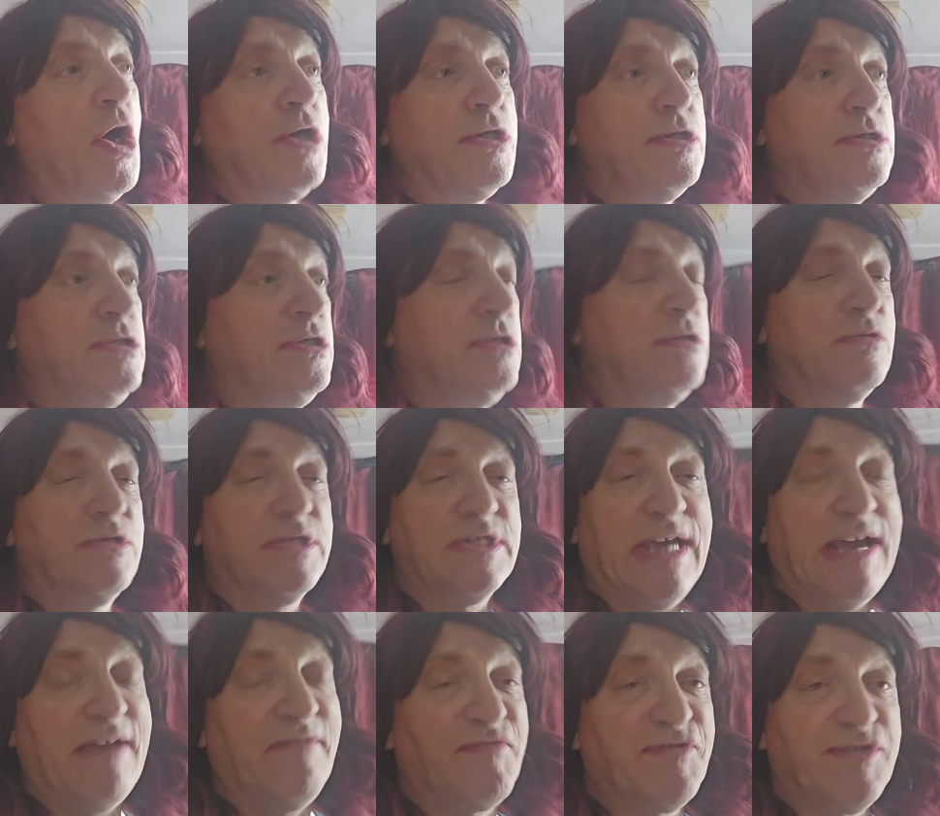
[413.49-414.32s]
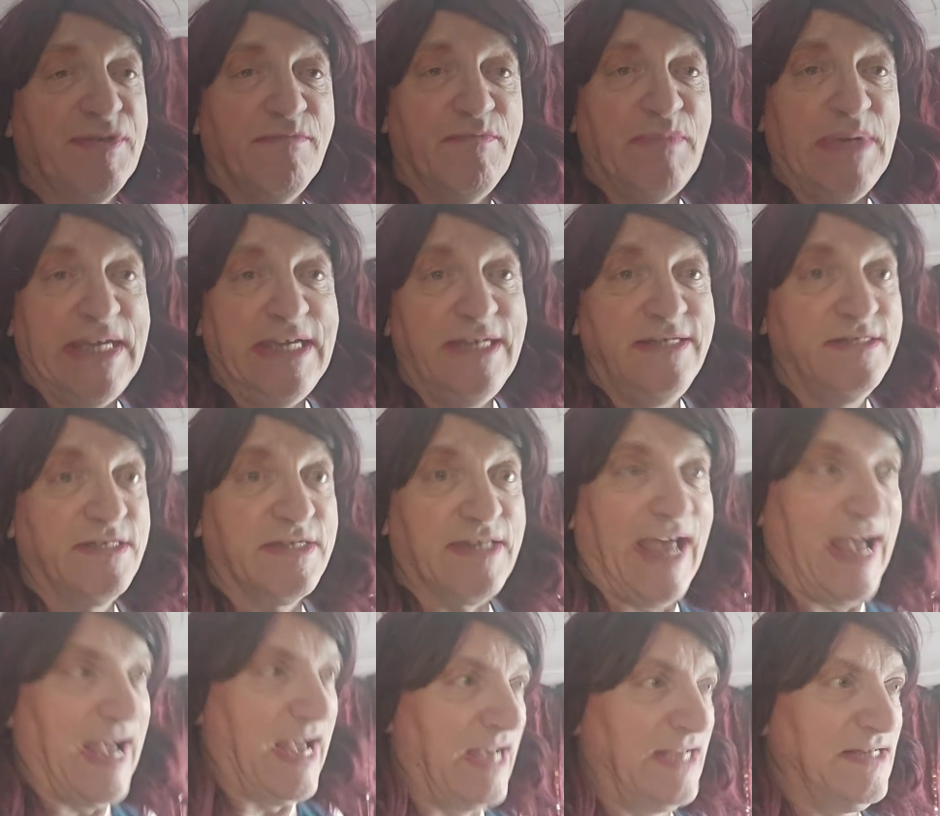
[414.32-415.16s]
You could have some beans
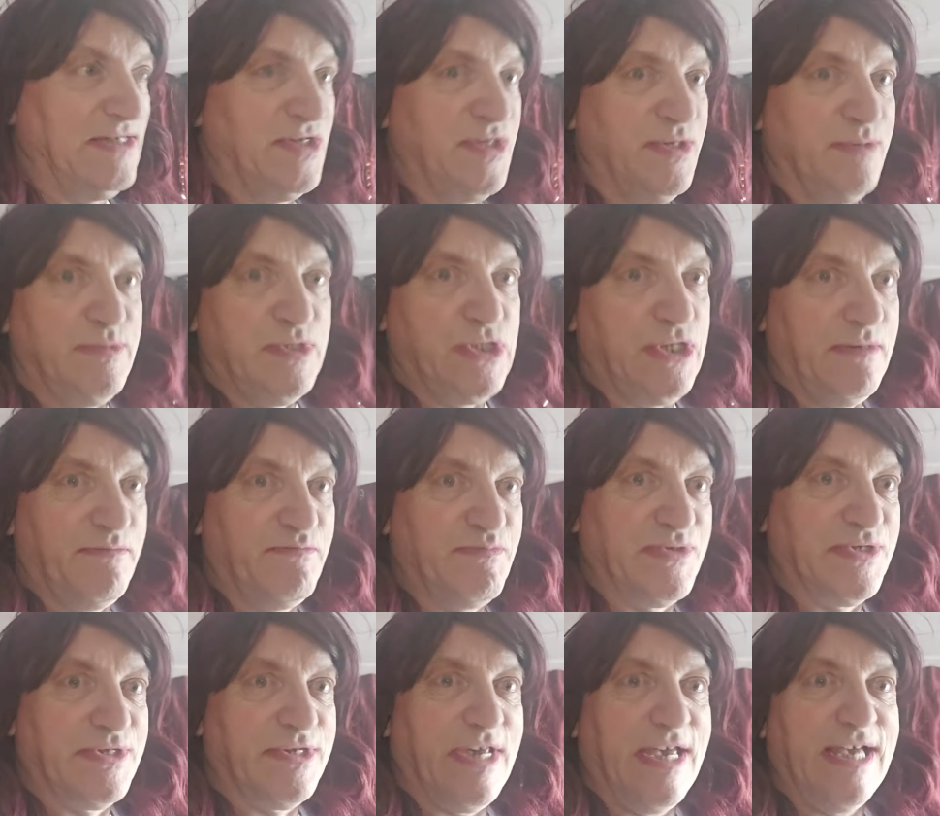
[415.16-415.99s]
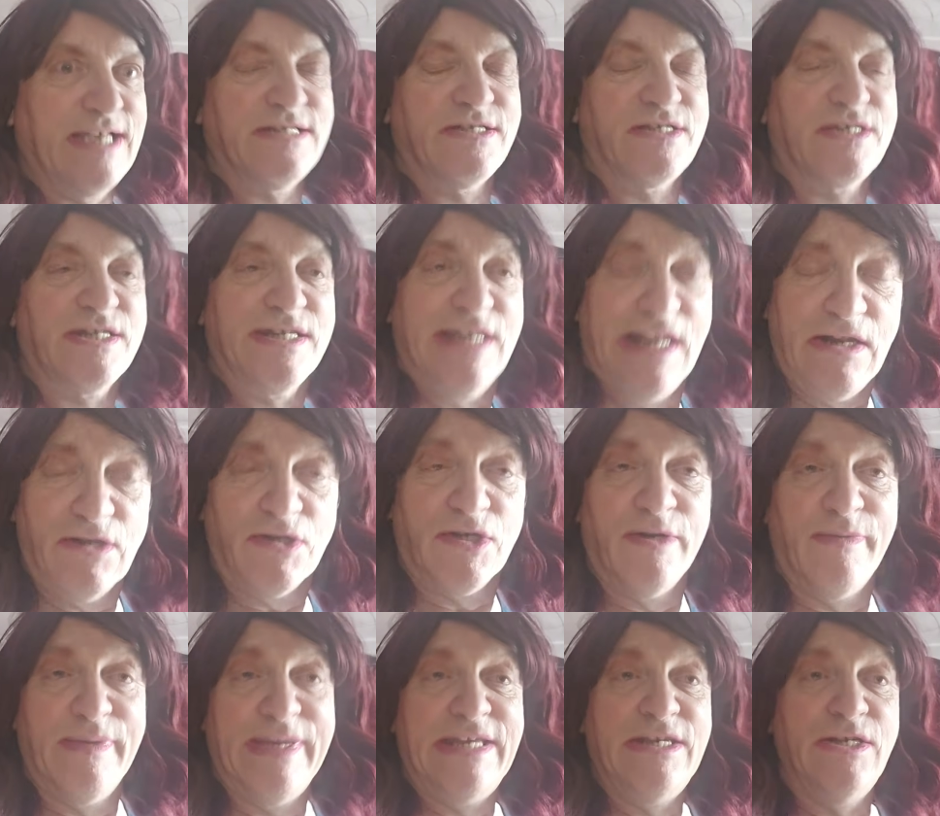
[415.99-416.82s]
and some chips and still
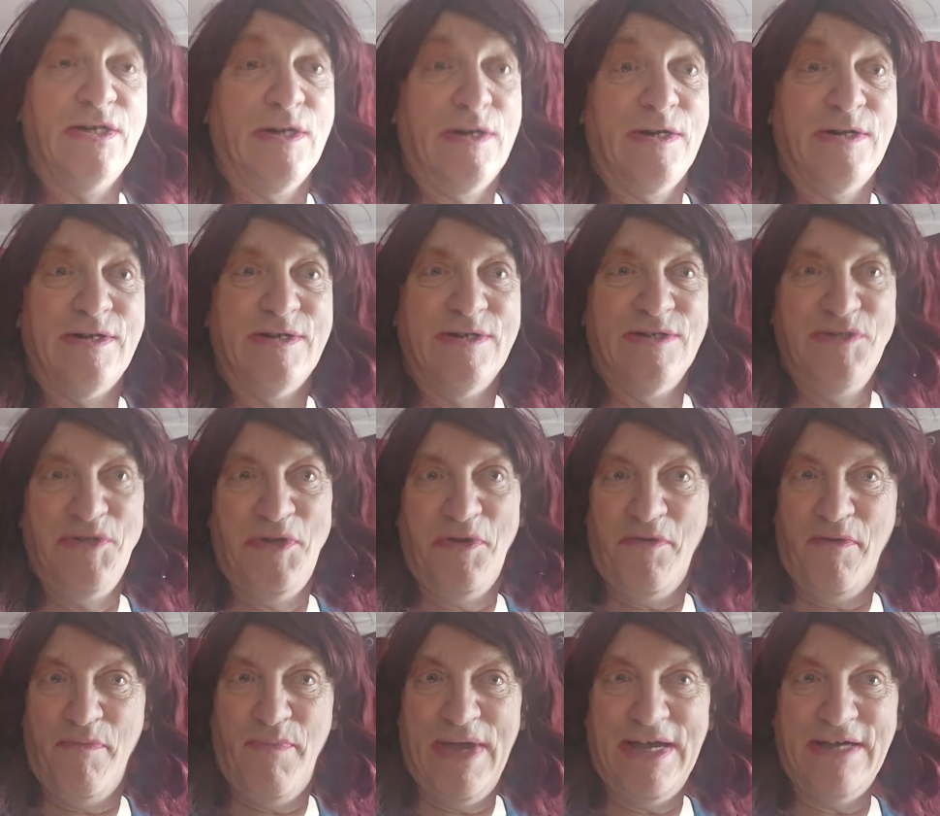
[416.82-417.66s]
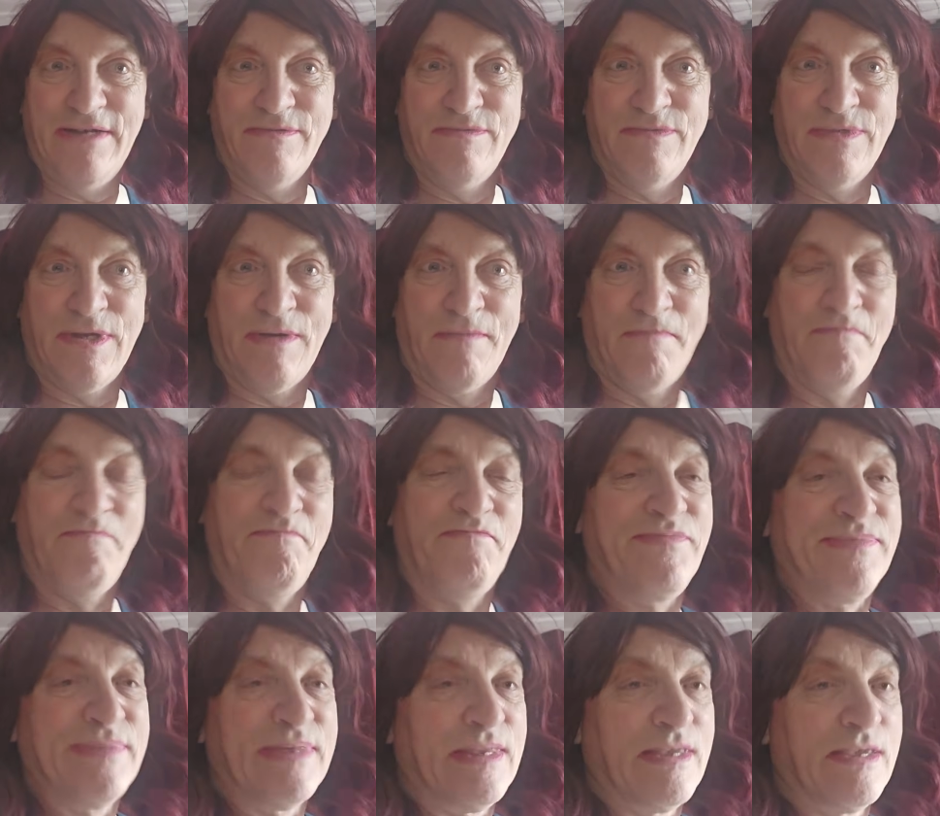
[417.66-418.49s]
come in under £1,
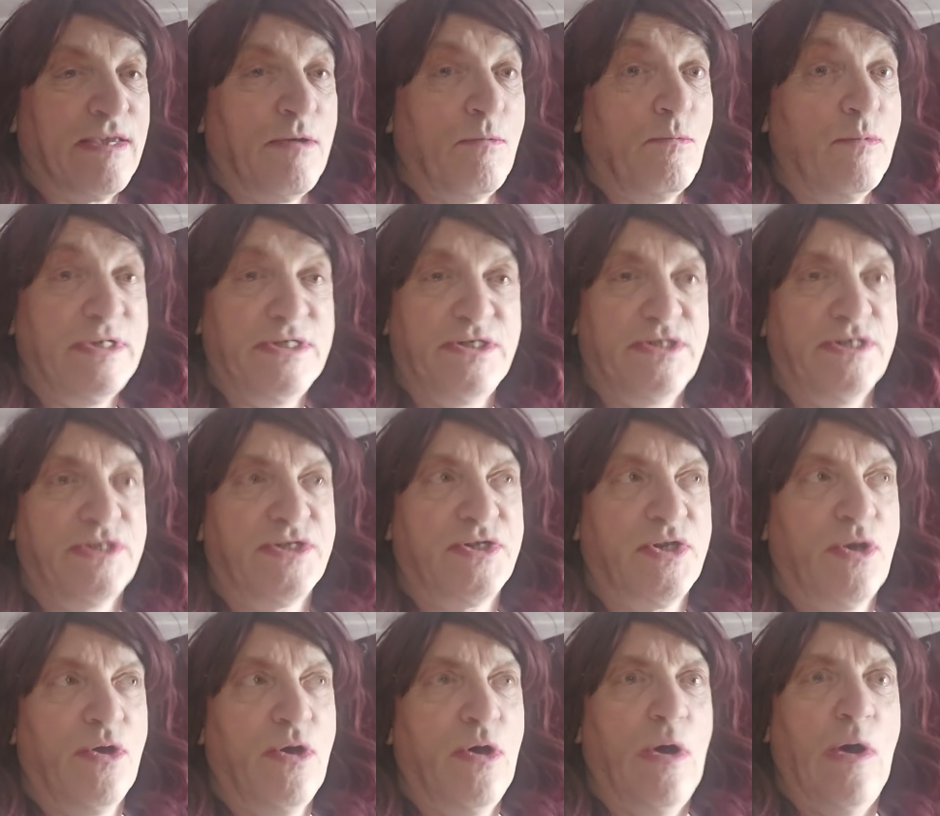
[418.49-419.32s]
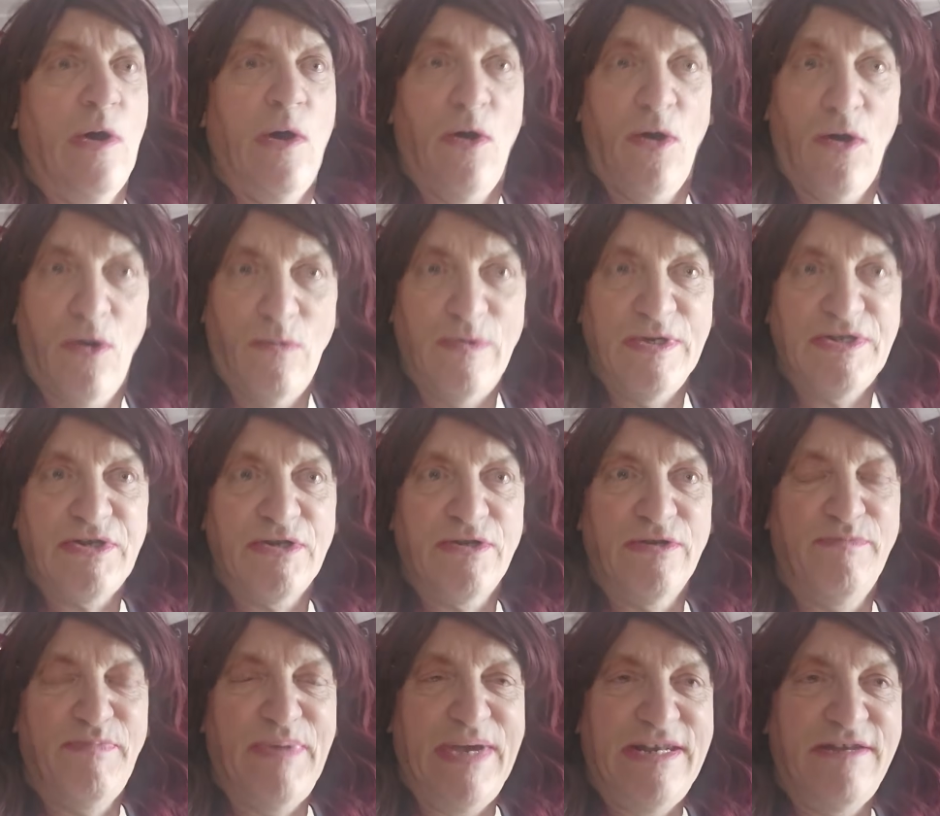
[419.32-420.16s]
which is always a
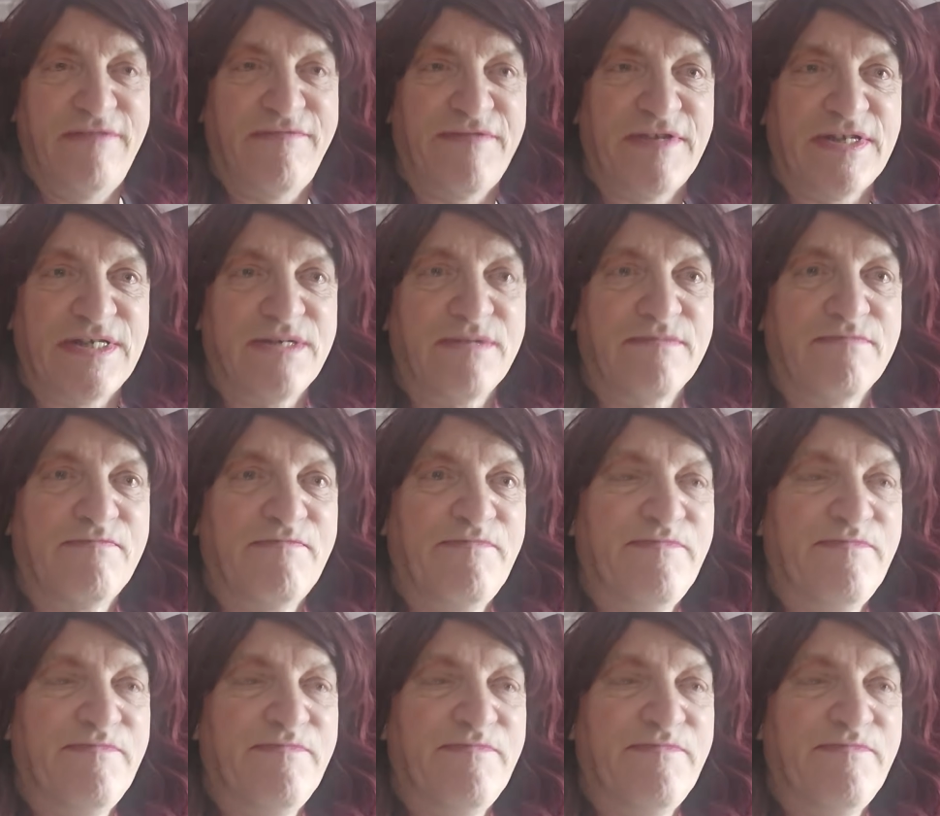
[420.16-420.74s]
good benefit.